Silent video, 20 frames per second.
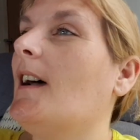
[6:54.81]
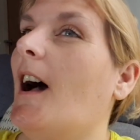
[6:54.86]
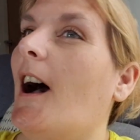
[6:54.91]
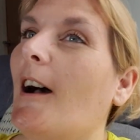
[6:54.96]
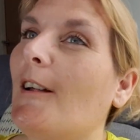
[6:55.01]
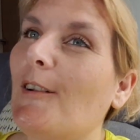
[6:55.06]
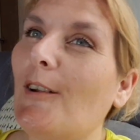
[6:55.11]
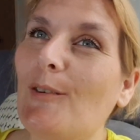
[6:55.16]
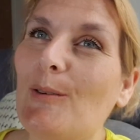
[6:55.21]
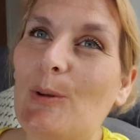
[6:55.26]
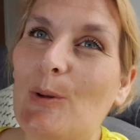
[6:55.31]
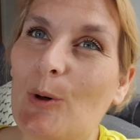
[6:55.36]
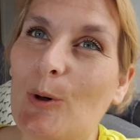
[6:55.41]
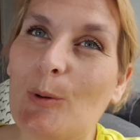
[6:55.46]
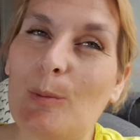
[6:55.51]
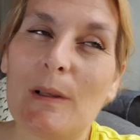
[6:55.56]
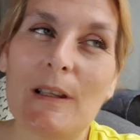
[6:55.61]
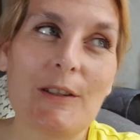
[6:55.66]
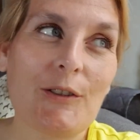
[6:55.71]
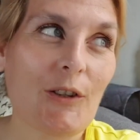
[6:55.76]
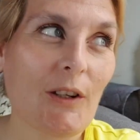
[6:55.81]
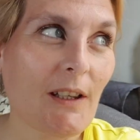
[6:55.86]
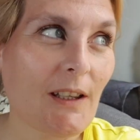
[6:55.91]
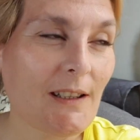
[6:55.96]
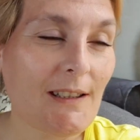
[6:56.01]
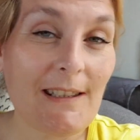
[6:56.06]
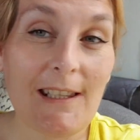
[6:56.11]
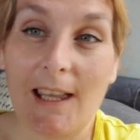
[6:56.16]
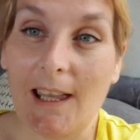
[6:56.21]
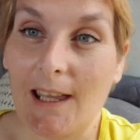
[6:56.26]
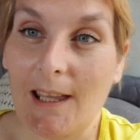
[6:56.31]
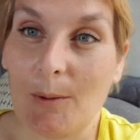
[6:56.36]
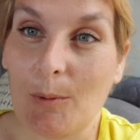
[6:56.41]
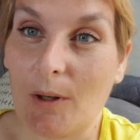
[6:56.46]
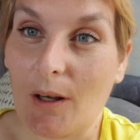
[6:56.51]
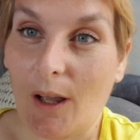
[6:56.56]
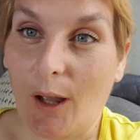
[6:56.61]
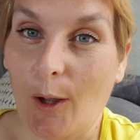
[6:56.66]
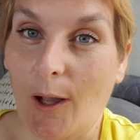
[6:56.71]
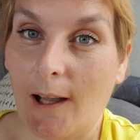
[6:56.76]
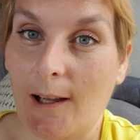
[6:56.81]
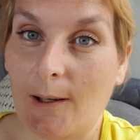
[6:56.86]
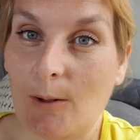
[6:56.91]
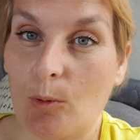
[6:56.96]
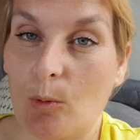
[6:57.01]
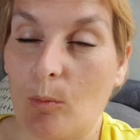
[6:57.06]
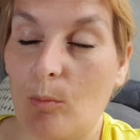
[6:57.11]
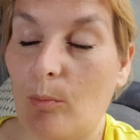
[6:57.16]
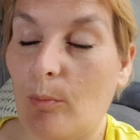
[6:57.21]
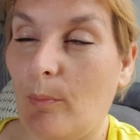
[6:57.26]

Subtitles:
I don't normally drink tea when I go out,